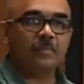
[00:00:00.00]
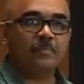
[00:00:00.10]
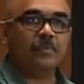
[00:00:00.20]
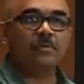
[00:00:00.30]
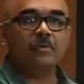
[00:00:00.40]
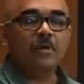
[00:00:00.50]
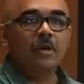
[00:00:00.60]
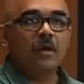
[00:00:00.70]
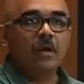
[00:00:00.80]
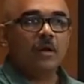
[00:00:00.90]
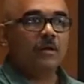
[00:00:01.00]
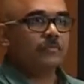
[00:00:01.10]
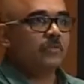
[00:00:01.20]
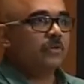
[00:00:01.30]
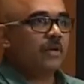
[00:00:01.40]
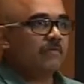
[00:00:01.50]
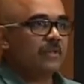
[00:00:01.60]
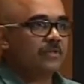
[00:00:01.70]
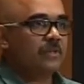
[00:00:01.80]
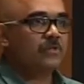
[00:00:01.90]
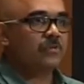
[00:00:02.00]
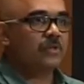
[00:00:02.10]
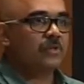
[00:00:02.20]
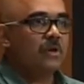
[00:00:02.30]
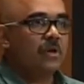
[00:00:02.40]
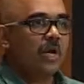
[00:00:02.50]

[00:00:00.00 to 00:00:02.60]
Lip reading: people have access to it.